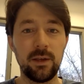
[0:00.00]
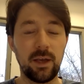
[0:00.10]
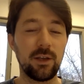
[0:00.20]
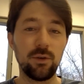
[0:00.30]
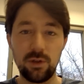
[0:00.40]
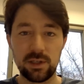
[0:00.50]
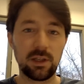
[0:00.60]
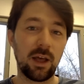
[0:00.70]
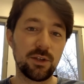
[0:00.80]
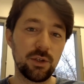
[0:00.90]
And you do this a
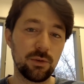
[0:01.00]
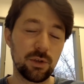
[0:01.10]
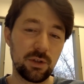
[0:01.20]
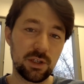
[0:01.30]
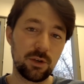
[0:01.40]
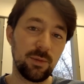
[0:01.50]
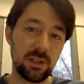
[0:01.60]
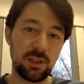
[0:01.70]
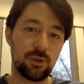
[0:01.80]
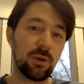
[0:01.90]
lot too. So this could be the
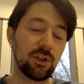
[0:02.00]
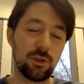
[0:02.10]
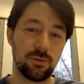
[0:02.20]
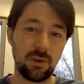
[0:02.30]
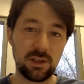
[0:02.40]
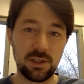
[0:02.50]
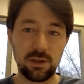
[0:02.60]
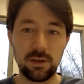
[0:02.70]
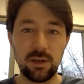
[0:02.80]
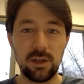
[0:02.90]
situation your friend's
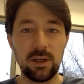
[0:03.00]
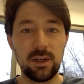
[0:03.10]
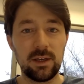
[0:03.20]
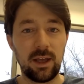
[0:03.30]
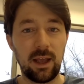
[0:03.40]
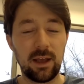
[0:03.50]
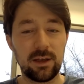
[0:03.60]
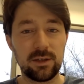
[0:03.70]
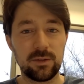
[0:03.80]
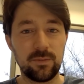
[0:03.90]
in.
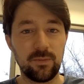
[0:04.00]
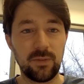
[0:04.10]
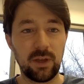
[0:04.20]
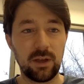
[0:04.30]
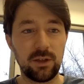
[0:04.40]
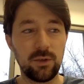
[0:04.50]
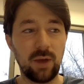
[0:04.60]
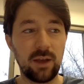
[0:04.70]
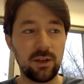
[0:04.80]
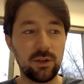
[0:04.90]
And
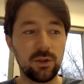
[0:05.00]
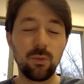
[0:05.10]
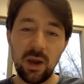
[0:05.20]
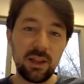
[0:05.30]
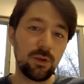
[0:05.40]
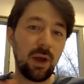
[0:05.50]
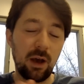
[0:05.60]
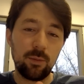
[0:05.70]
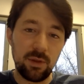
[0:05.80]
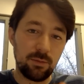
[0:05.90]
the way that you
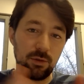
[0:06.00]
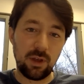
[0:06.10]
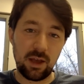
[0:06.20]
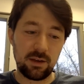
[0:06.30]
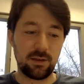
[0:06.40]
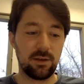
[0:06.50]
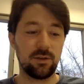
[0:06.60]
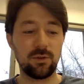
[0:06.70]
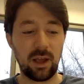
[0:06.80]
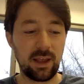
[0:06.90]
help them through
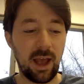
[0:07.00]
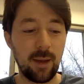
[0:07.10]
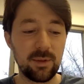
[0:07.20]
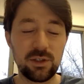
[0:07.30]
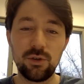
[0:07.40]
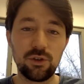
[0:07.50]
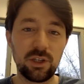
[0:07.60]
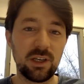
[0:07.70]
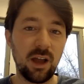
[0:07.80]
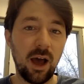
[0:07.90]
that gap is
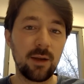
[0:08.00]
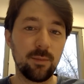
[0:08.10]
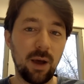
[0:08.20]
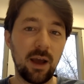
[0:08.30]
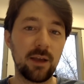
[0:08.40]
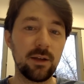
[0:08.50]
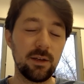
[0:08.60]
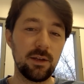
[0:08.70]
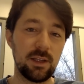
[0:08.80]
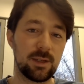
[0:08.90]
usually not by
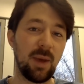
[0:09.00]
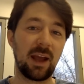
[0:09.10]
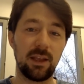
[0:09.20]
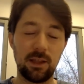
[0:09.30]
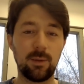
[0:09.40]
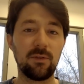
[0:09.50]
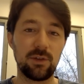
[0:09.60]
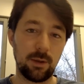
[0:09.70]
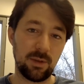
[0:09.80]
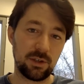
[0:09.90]
smacking them every
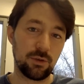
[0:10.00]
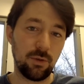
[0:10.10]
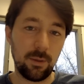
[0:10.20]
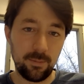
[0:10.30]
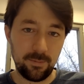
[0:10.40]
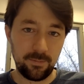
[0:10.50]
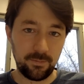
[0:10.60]
time they screw up.